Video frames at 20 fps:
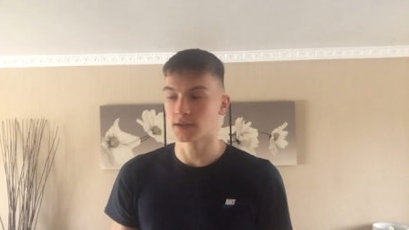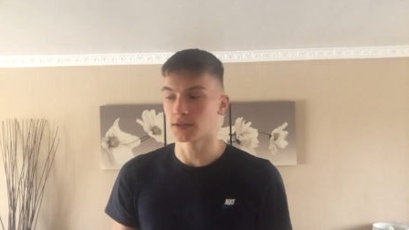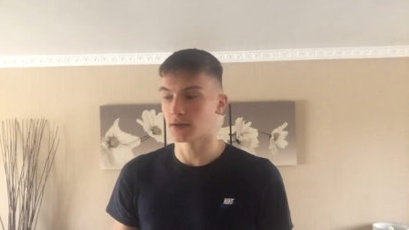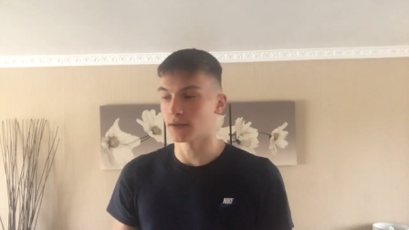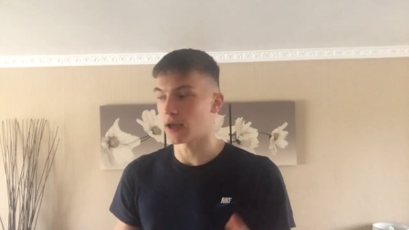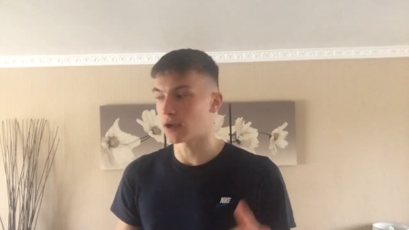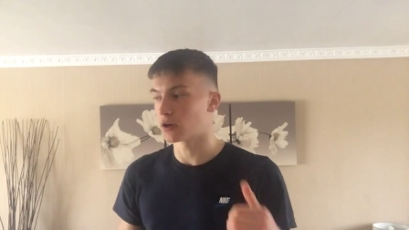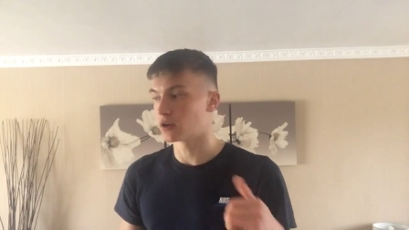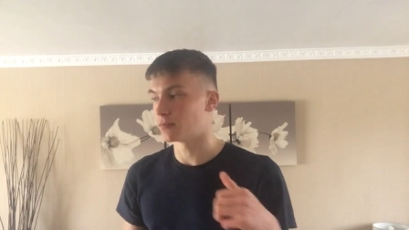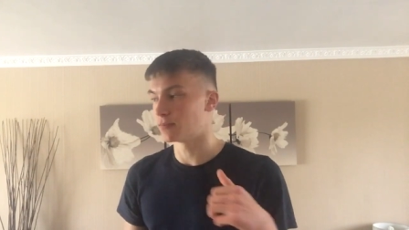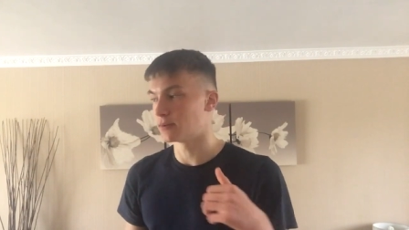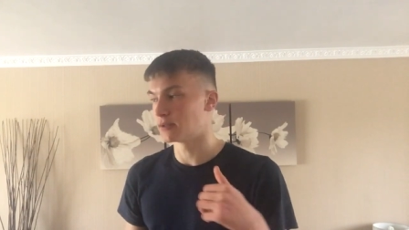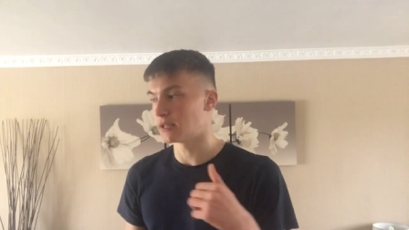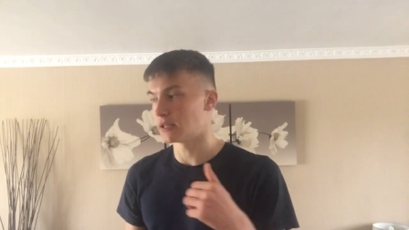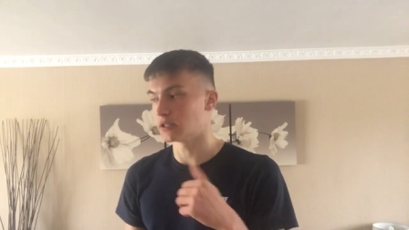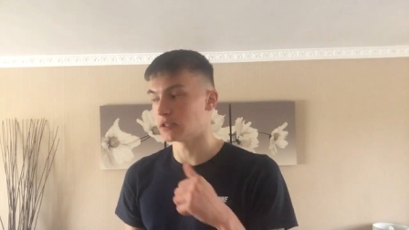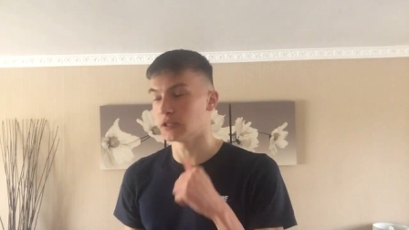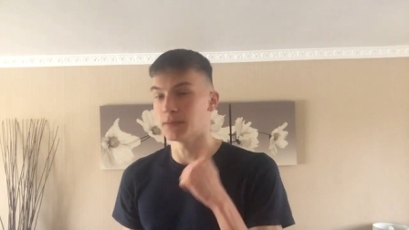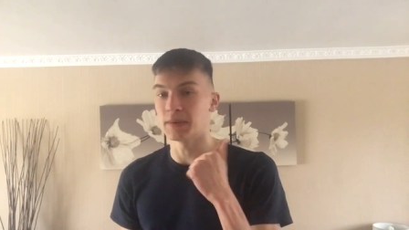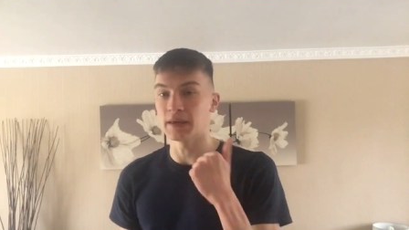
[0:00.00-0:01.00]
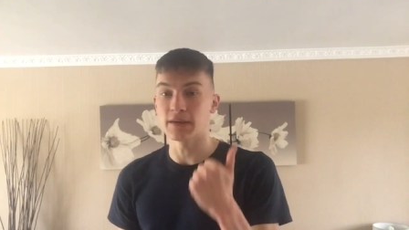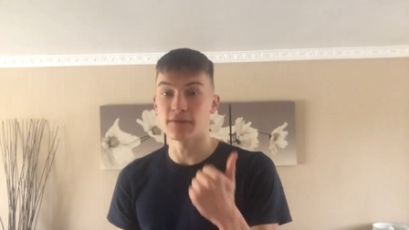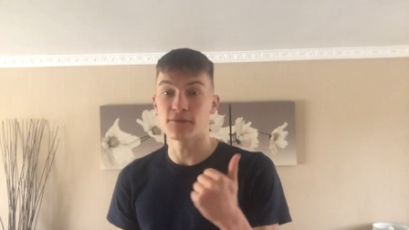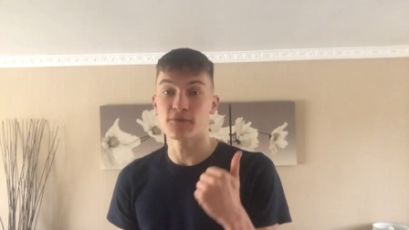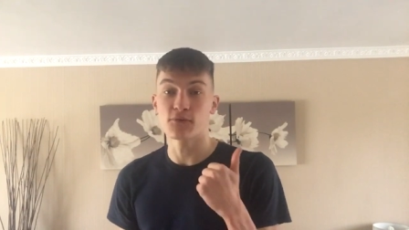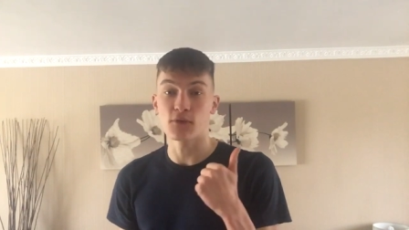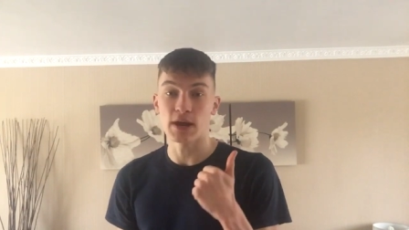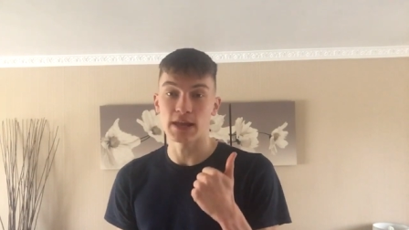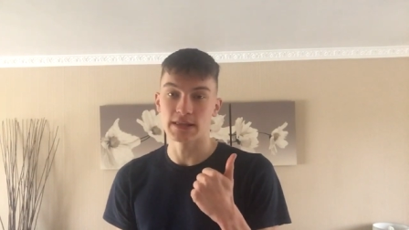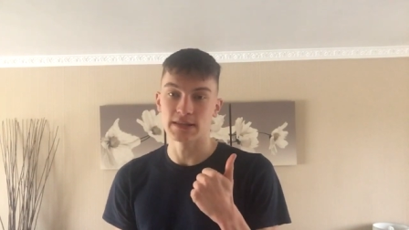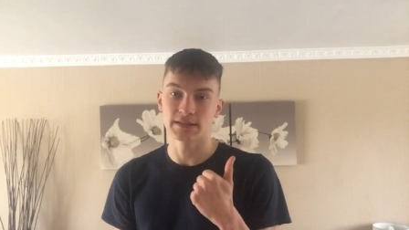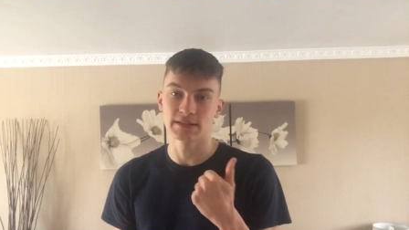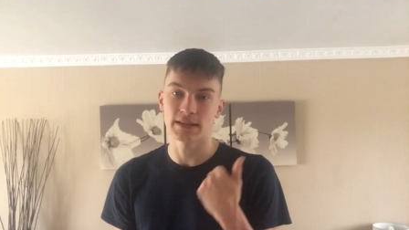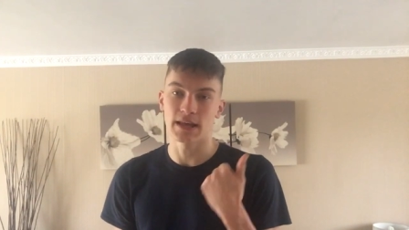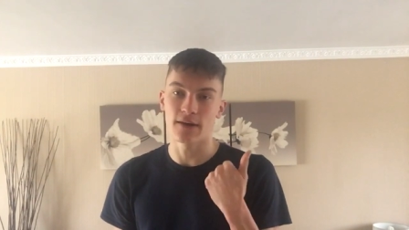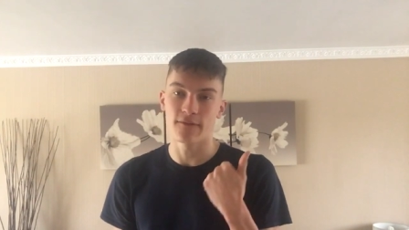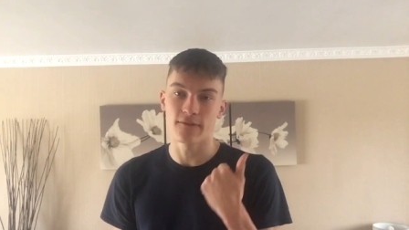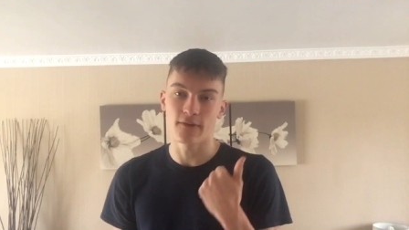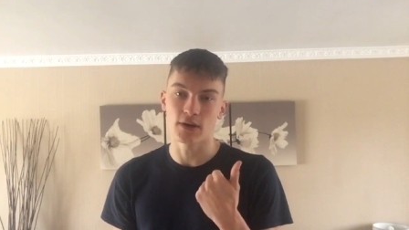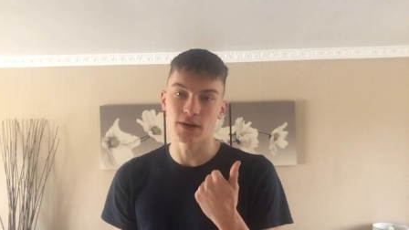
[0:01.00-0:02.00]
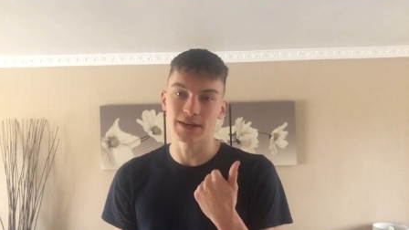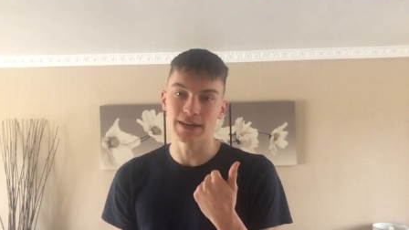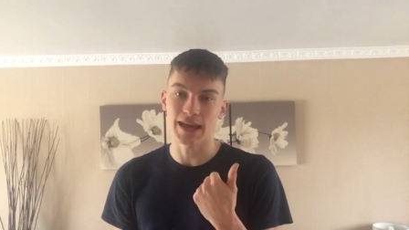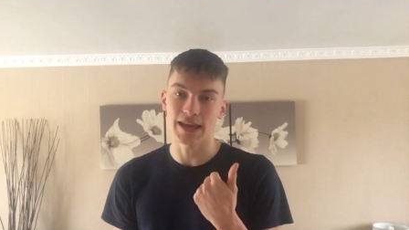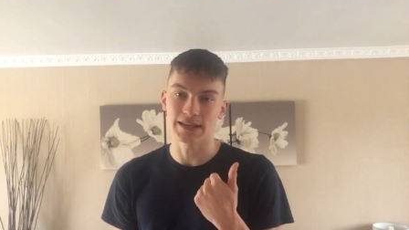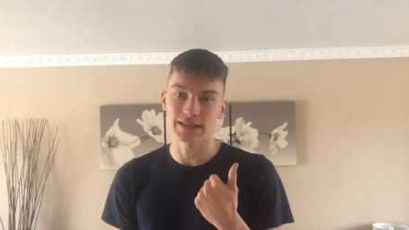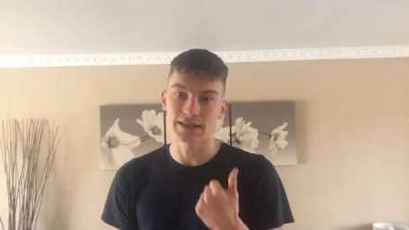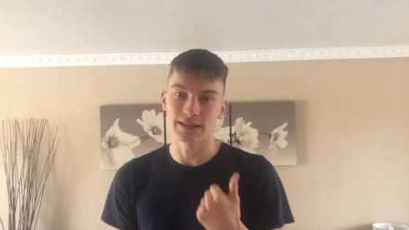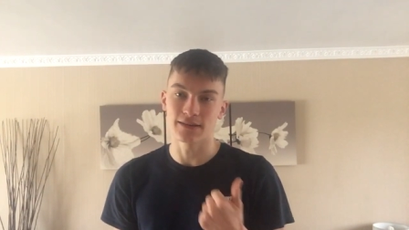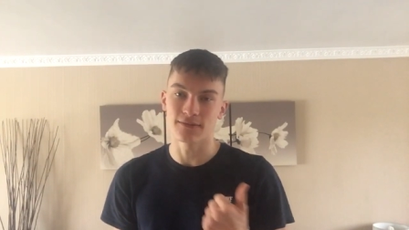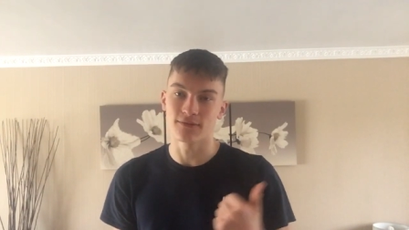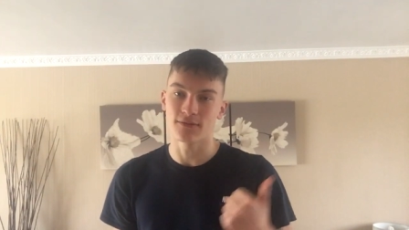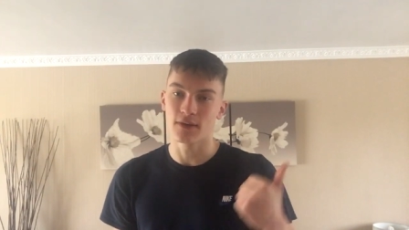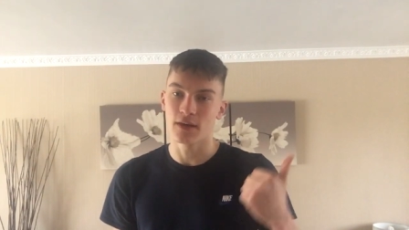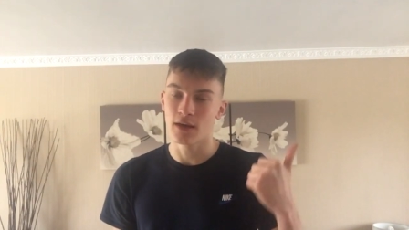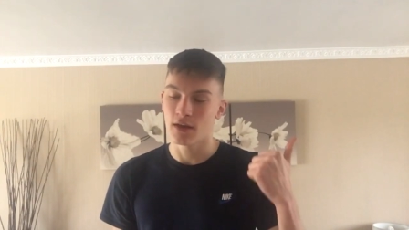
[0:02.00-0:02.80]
So that could potentially be friends that are very negative.